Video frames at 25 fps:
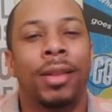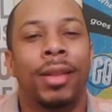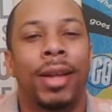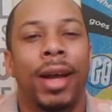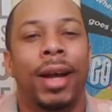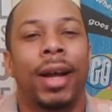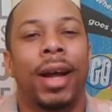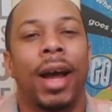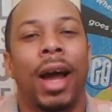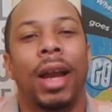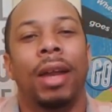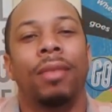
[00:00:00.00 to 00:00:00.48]

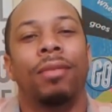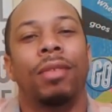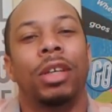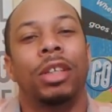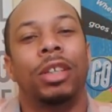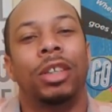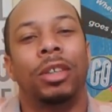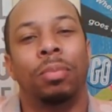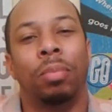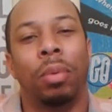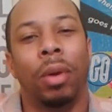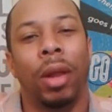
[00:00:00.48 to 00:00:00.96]
that kind of
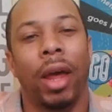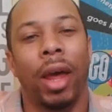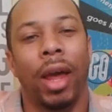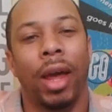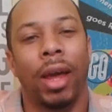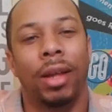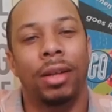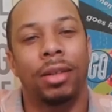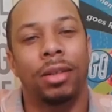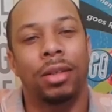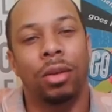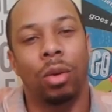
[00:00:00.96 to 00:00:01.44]

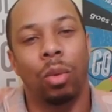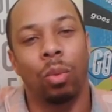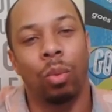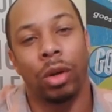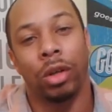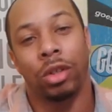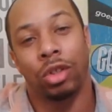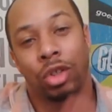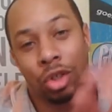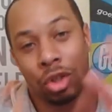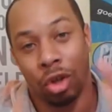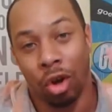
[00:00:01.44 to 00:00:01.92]
explains
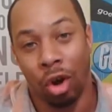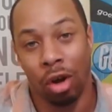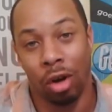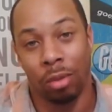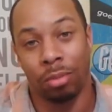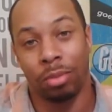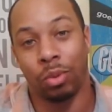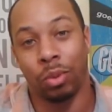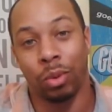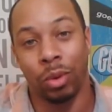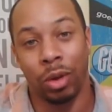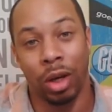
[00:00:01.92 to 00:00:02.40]
what
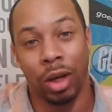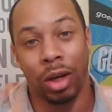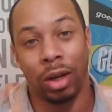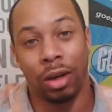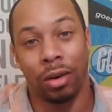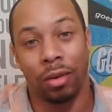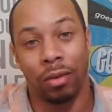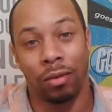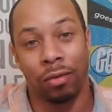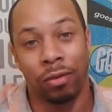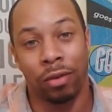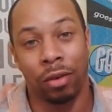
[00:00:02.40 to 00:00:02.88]
startups will
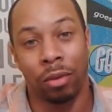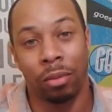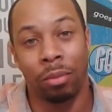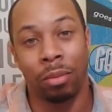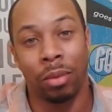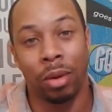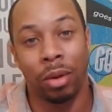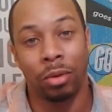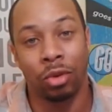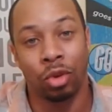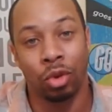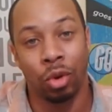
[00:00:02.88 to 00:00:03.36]
get
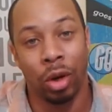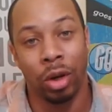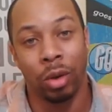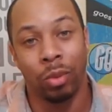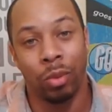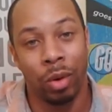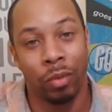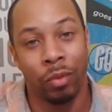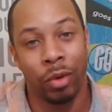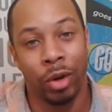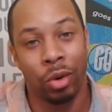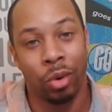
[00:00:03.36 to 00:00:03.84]
from
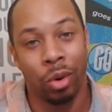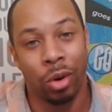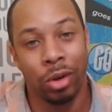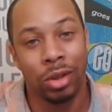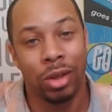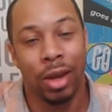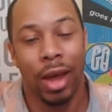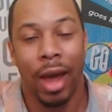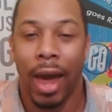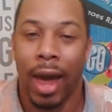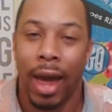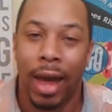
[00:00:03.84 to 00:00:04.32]
joining One
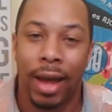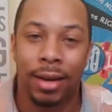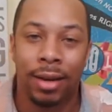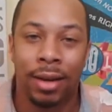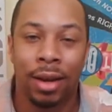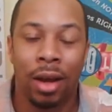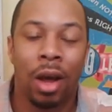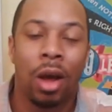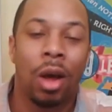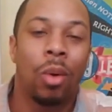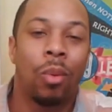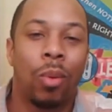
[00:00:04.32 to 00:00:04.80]
Recourse and